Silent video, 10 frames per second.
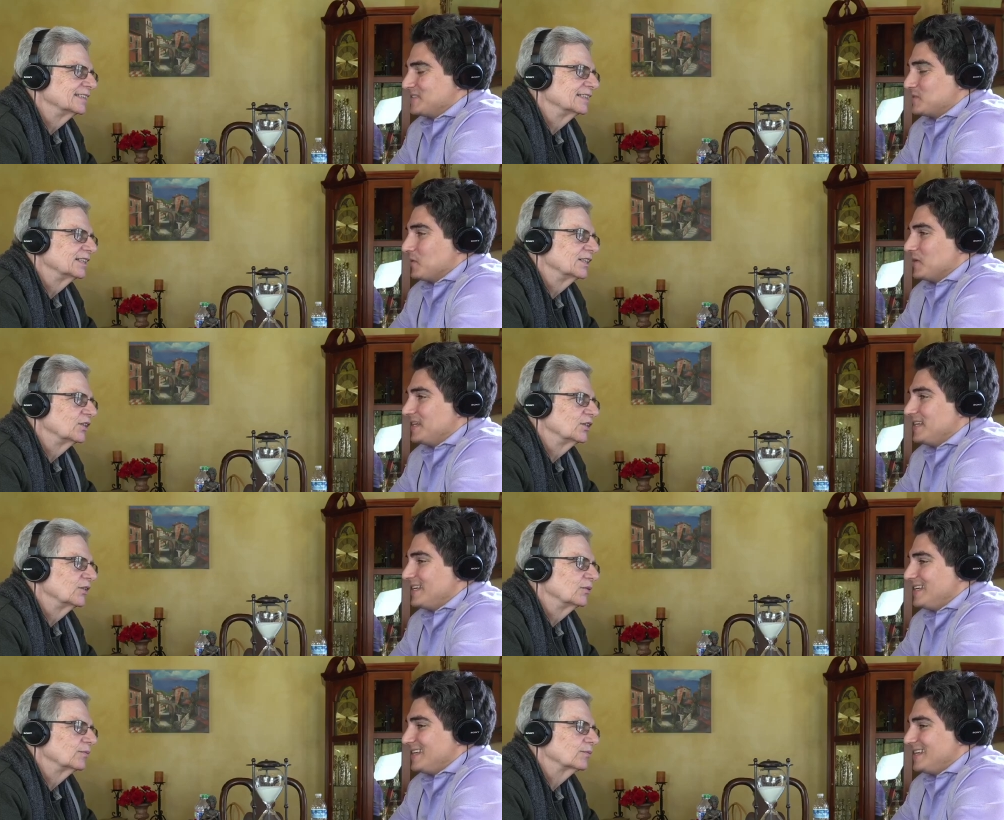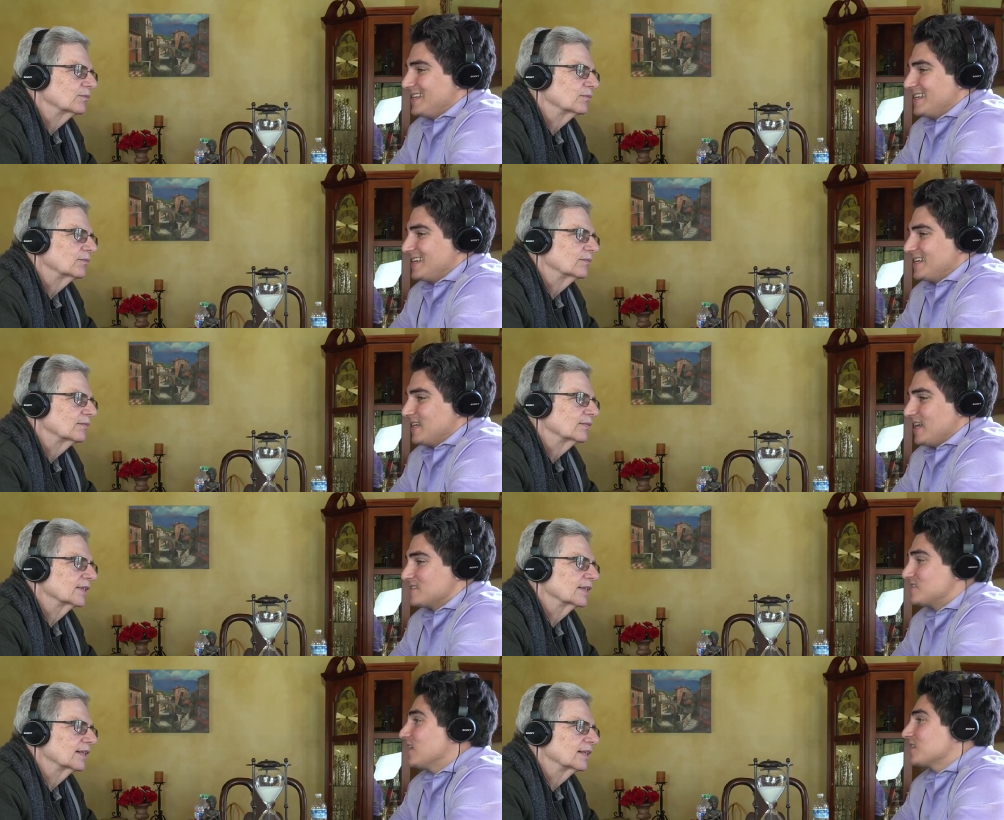Speaker 1: so he has
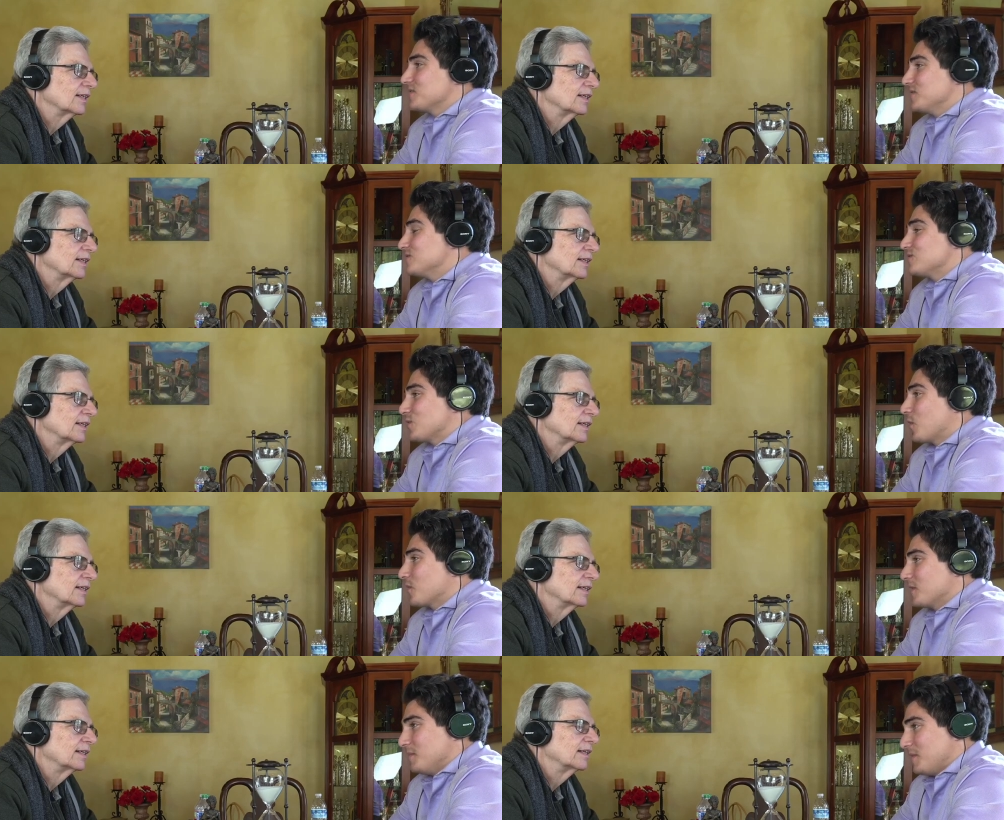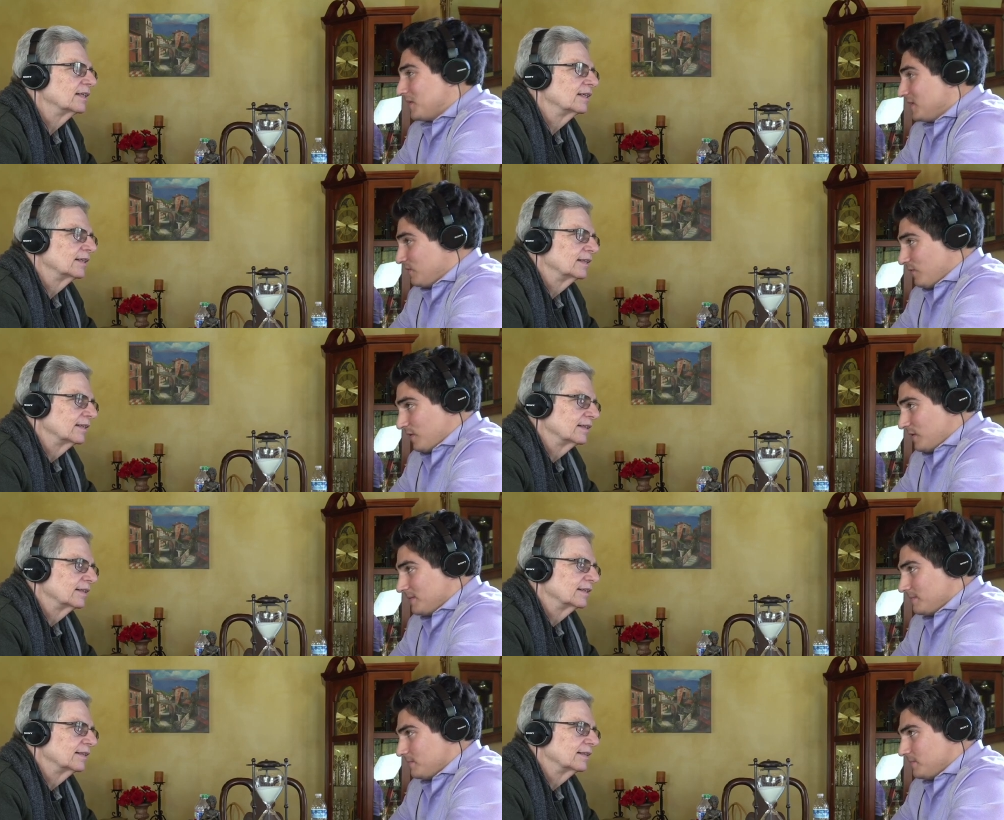stuck to his story apparently for
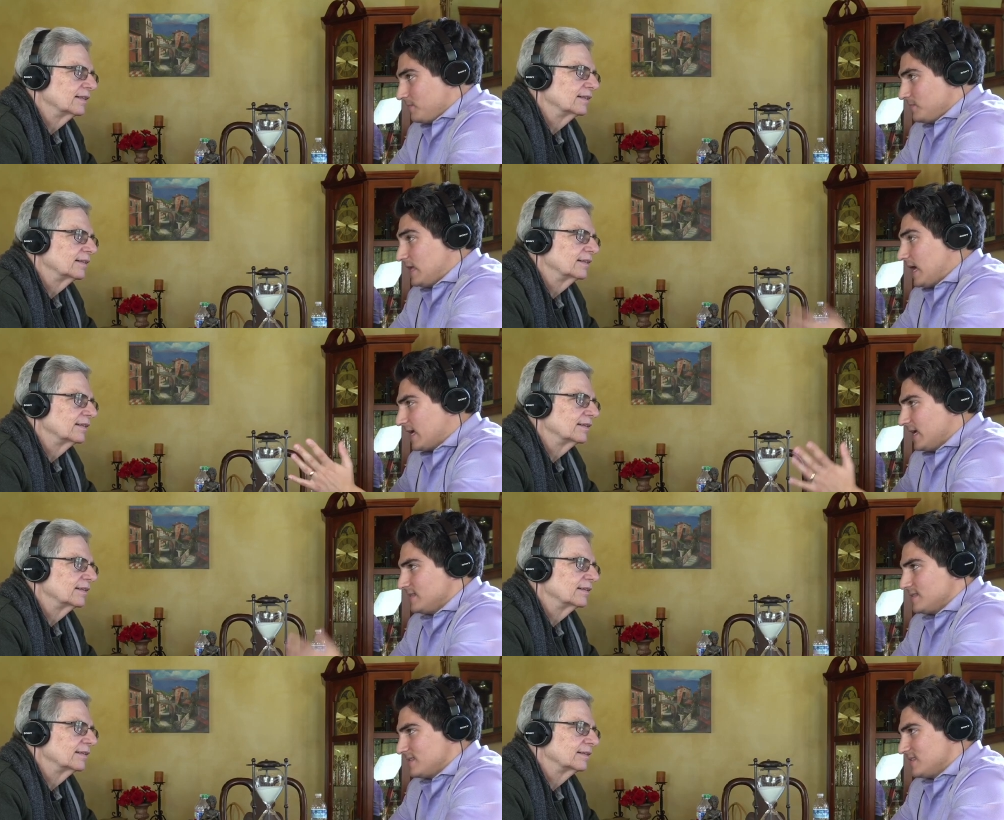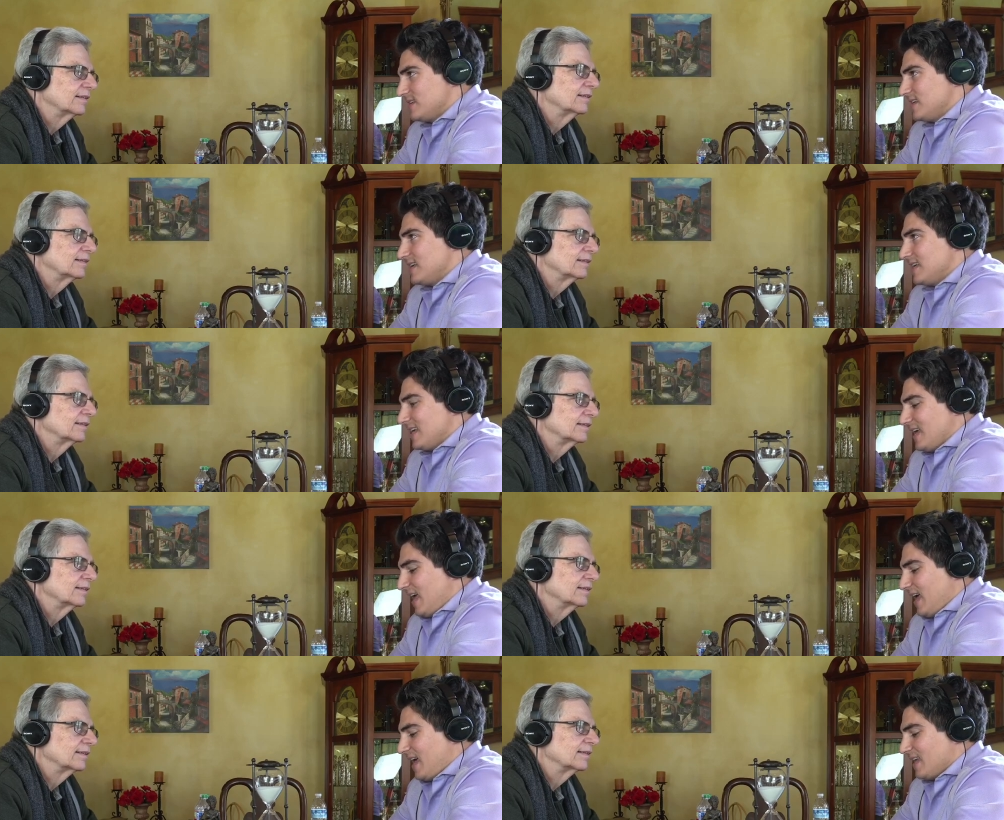decades
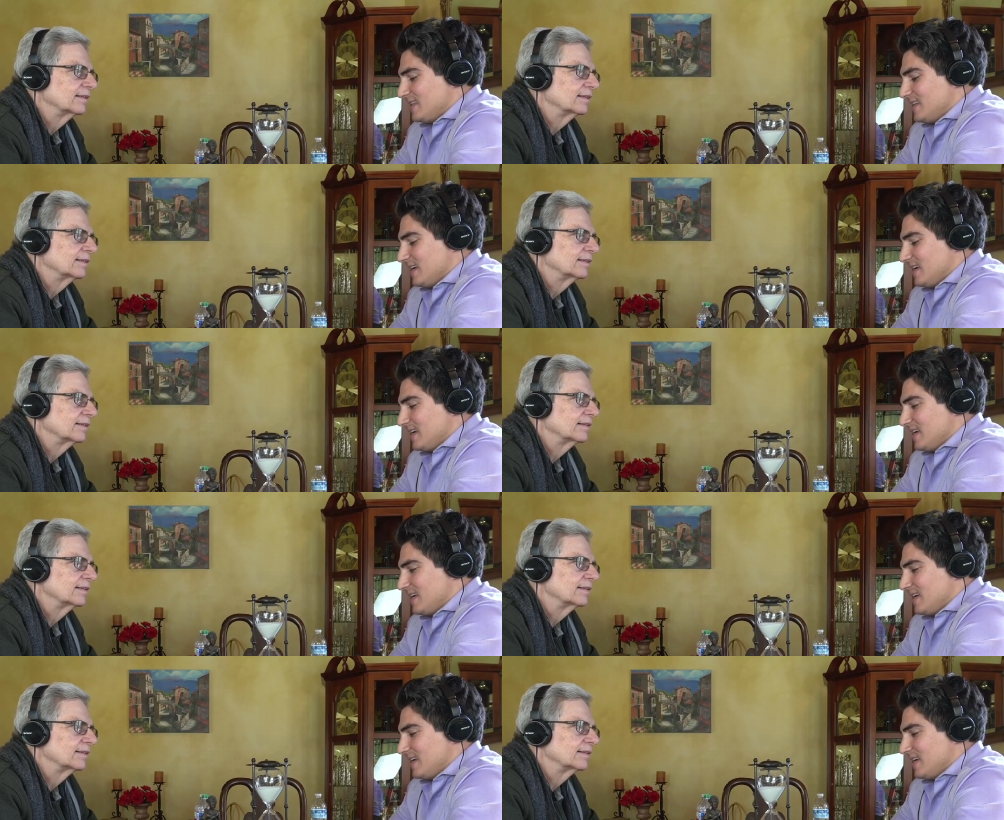and uh,